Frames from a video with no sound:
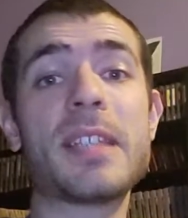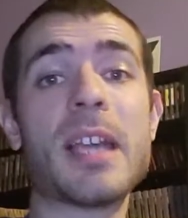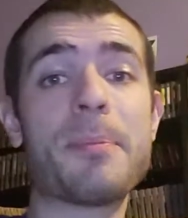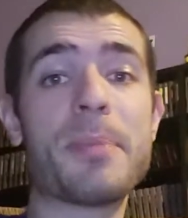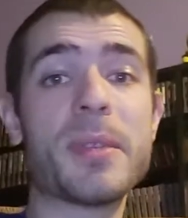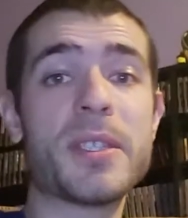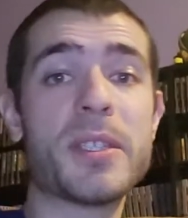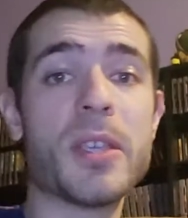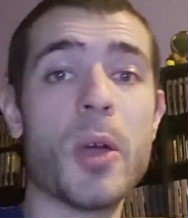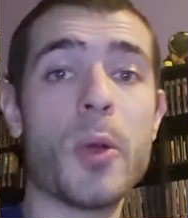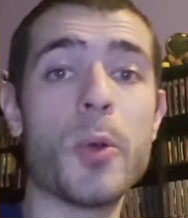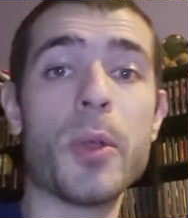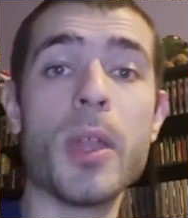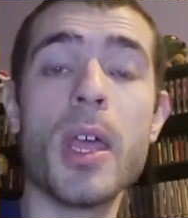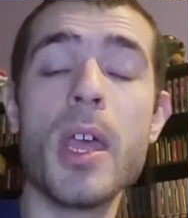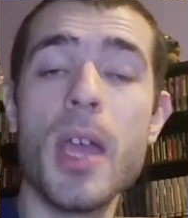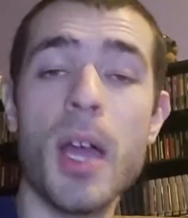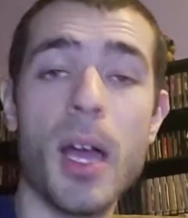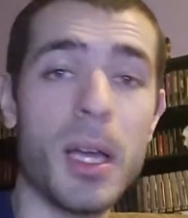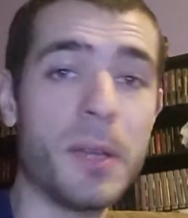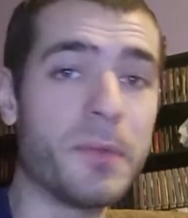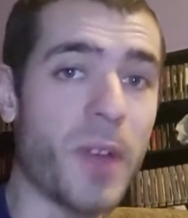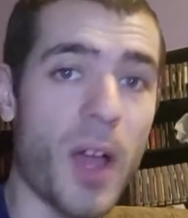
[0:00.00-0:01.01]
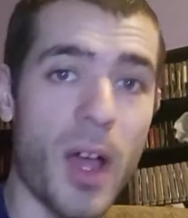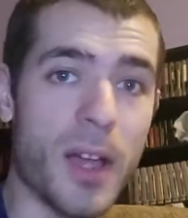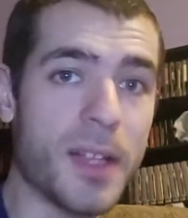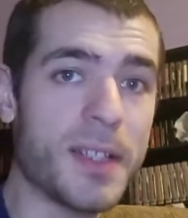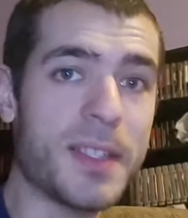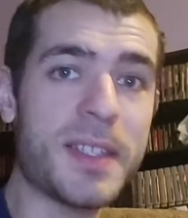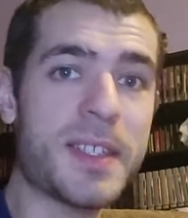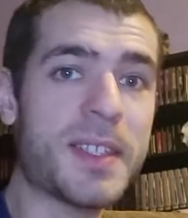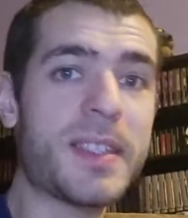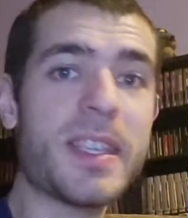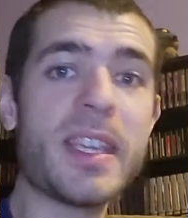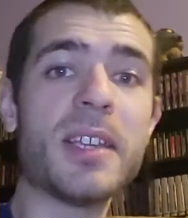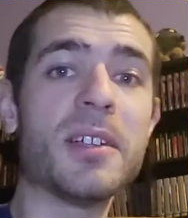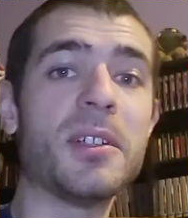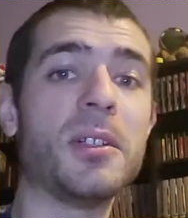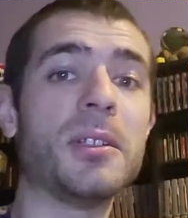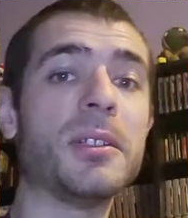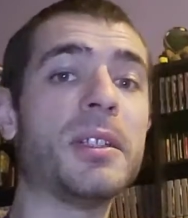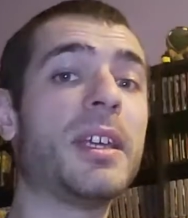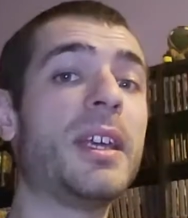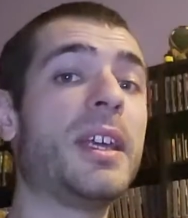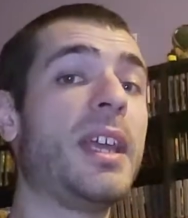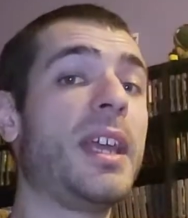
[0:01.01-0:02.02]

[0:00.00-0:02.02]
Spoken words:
episode of Unsealed.